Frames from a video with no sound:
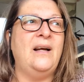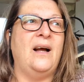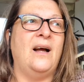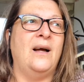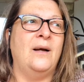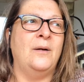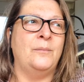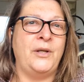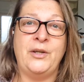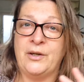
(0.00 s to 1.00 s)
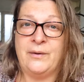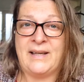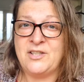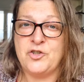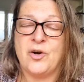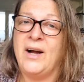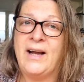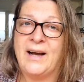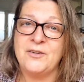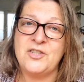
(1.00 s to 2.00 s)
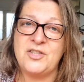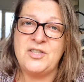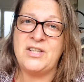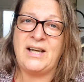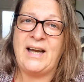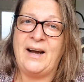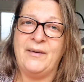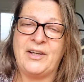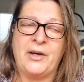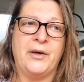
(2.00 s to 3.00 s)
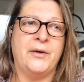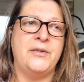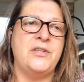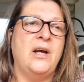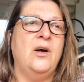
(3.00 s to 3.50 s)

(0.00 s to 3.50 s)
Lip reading: as tryouts to see how it goes.